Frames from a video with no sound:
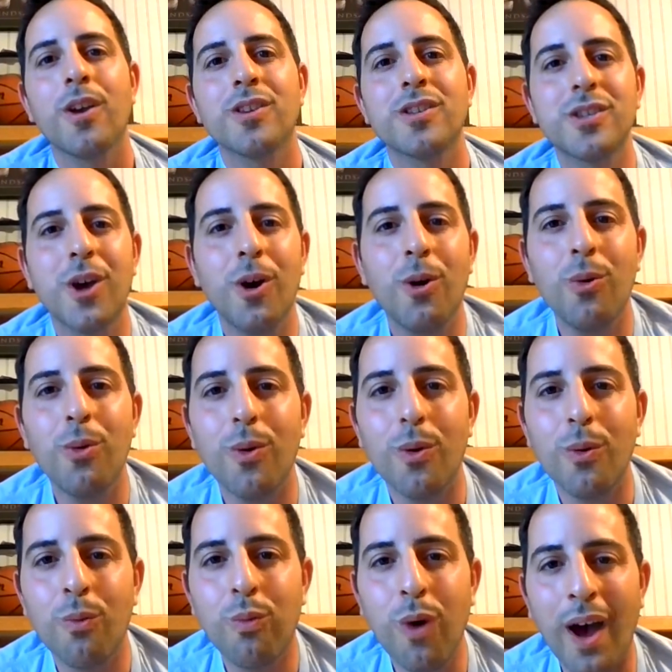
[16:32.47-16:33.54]
So
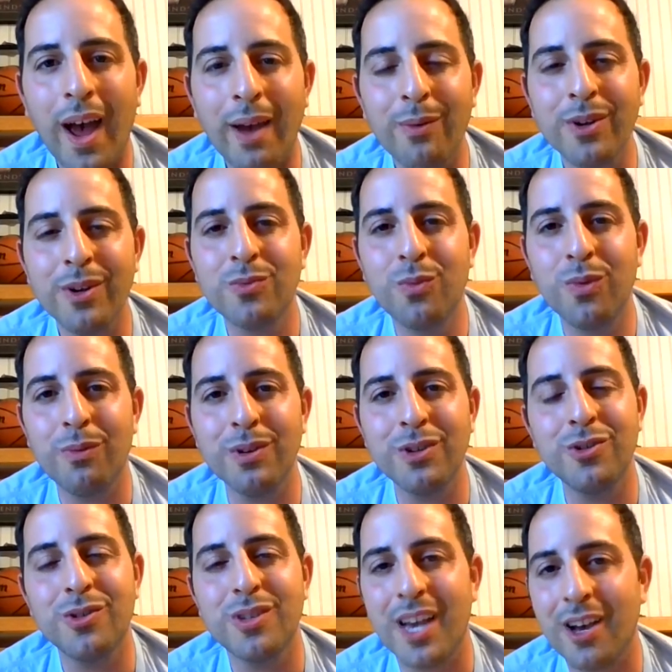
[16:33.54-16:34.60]
why would what
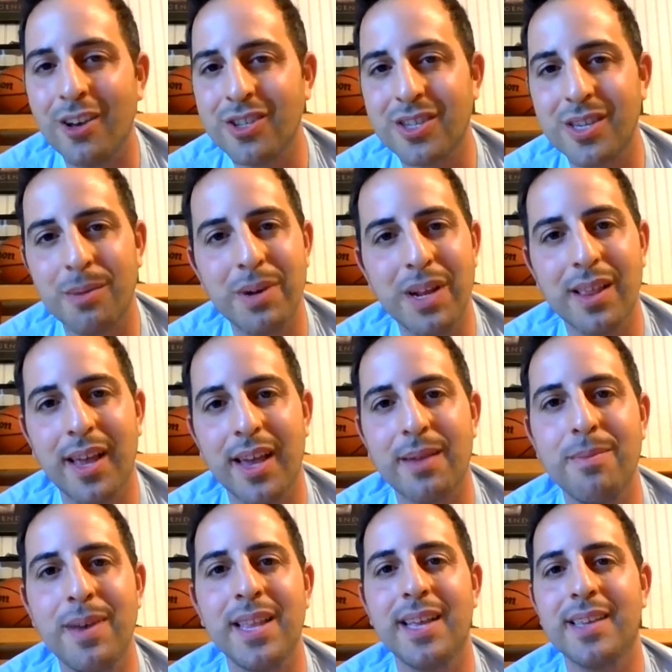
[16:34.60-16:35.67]
would you tell somebody like
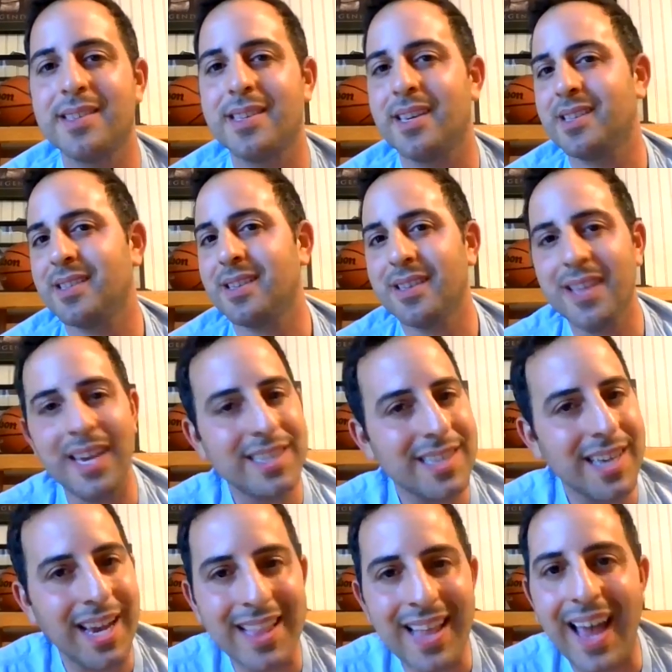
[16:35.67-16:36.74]
me that says they
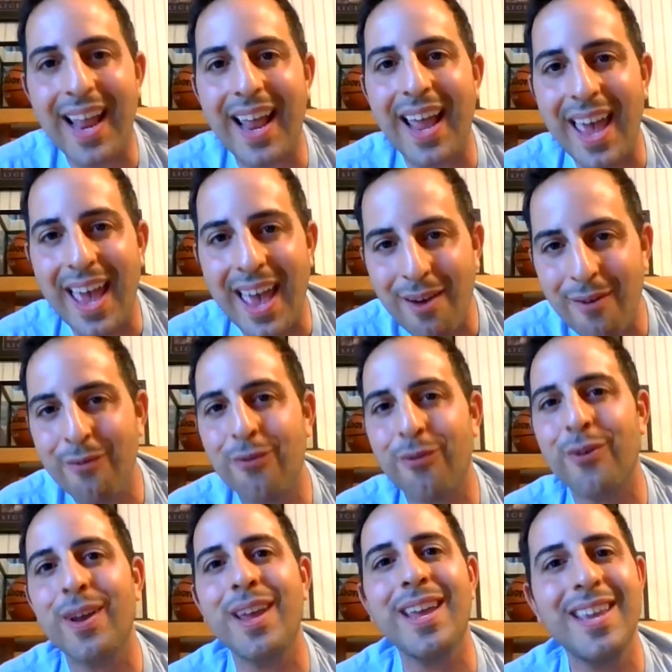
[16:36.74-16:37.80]
say that
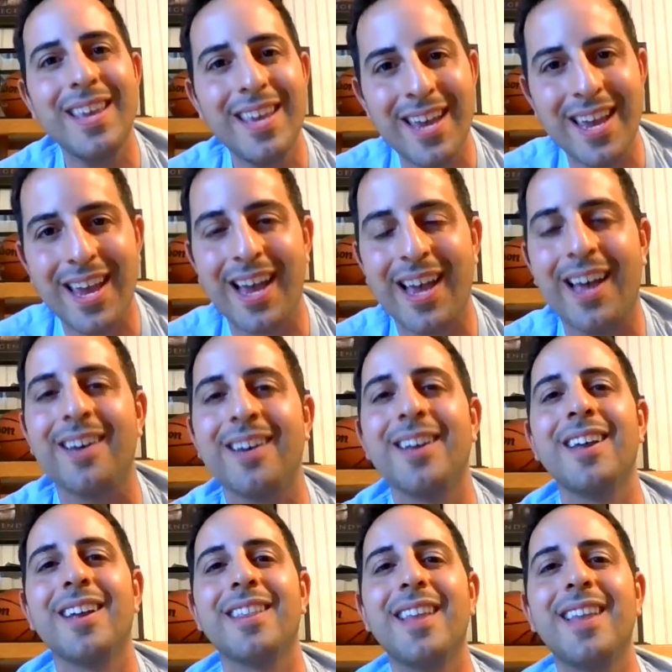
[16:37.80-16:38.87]
every year
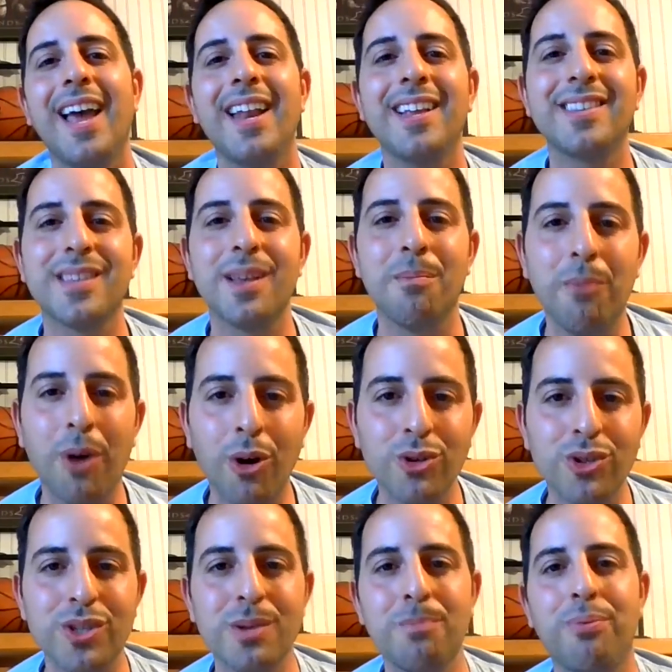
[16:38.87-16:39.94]
that it's the
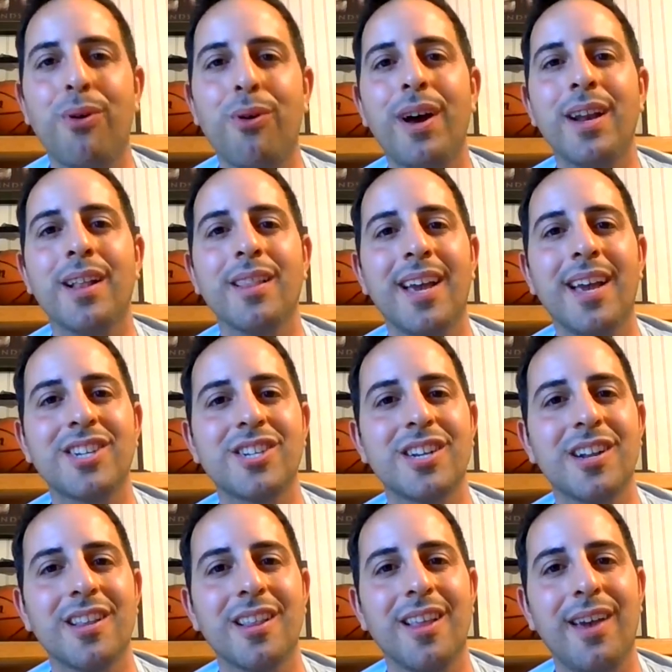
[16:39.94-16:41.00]
most important
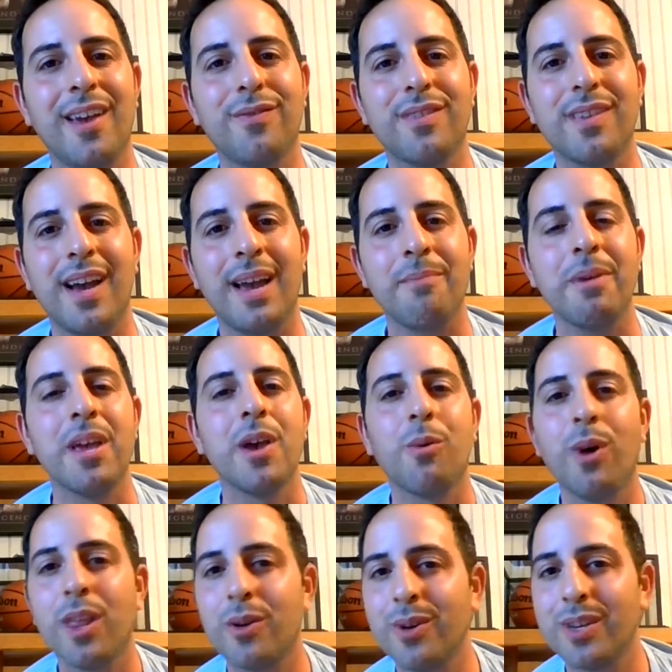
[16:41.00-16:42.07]
election of the lifetime,
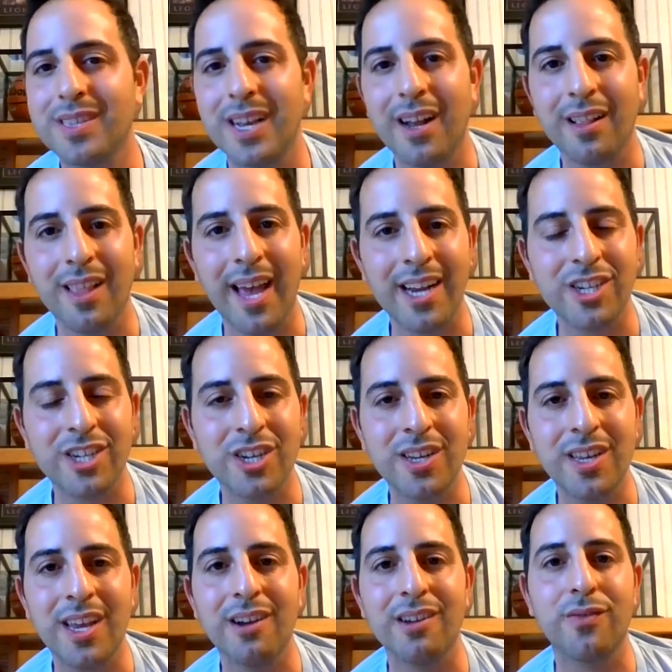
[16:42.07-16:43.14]
whether it's an
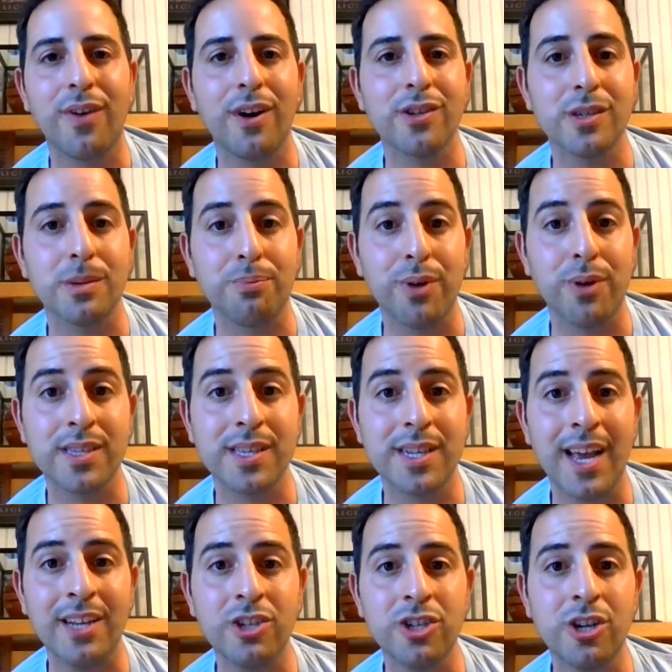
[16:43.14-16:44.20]
election year as far as a
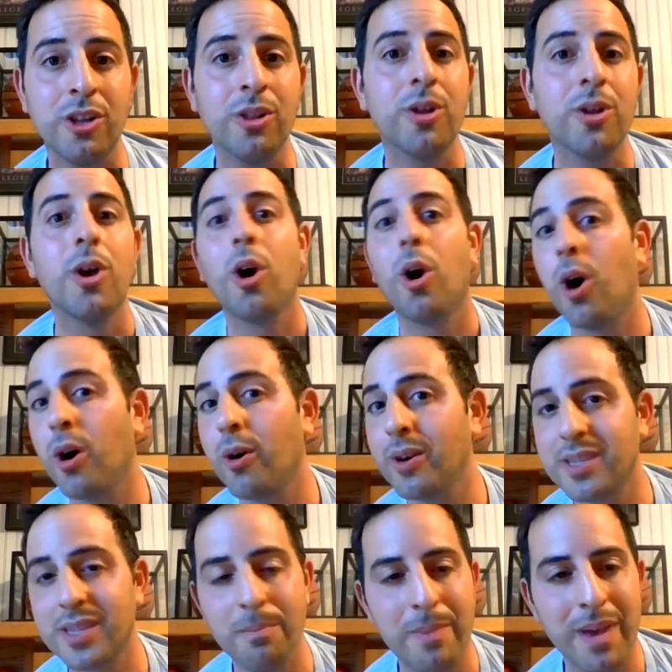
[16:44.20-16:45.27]
presidential or
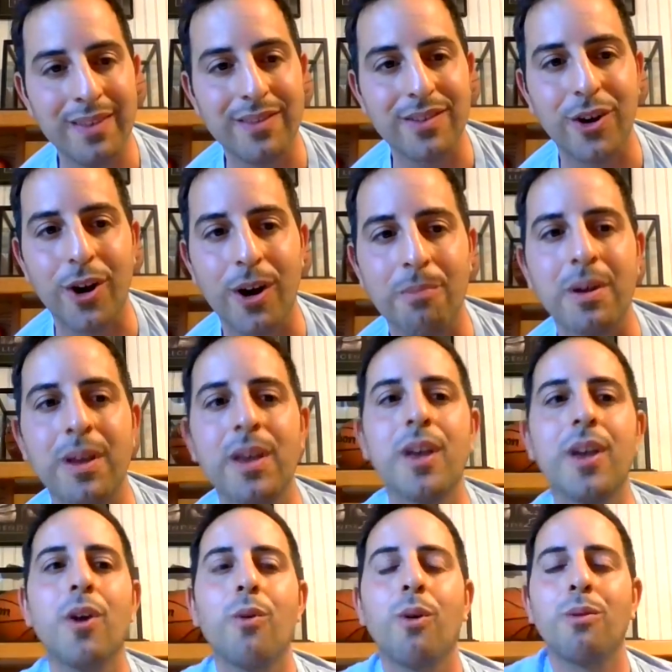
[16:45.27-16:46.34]
it's a midterm.
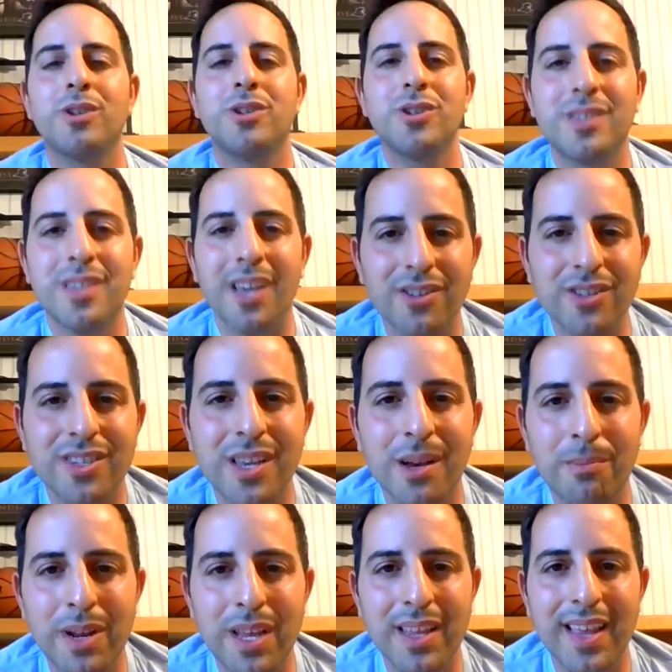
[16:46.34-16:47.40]
What would you tell
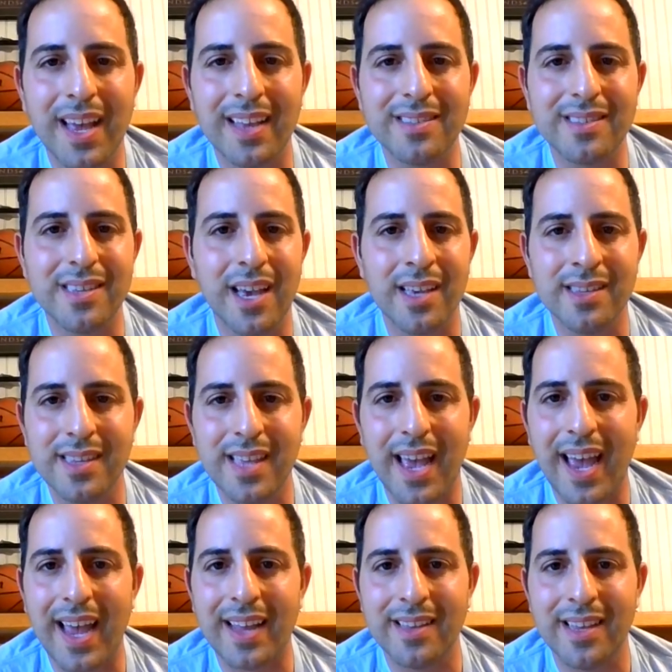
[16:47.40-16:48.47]
somebody that says
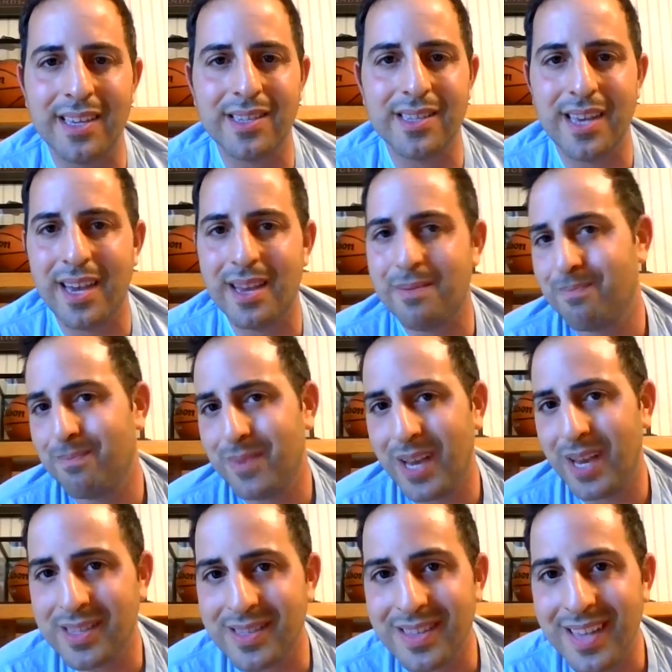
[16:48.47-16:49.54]
that and they say
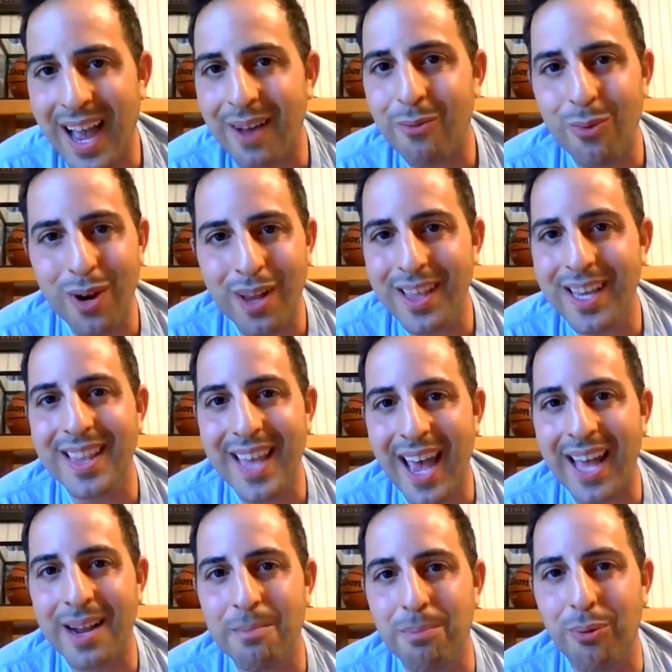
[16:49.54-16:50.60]
it's not really
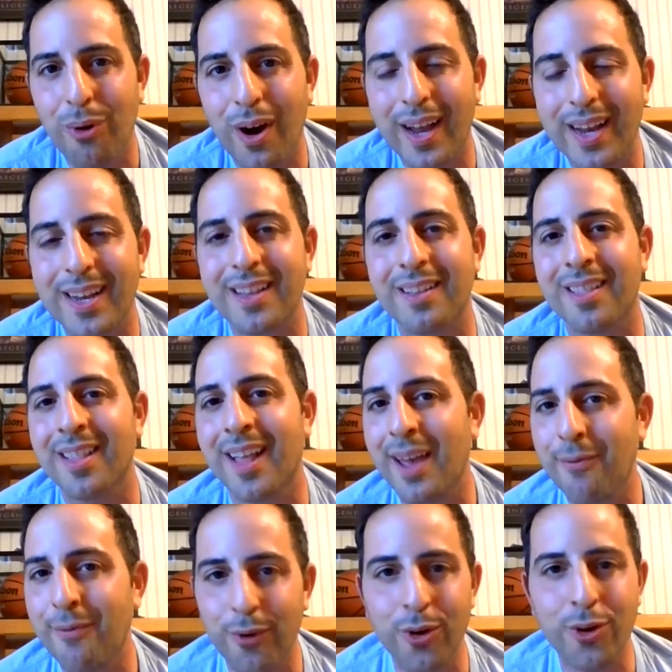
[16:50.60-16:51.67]
that important?
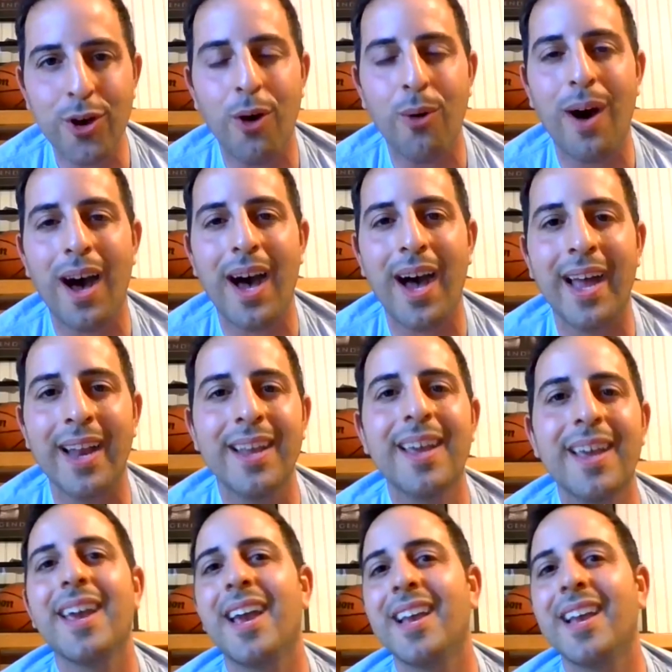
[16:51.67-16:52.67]
Life will go on.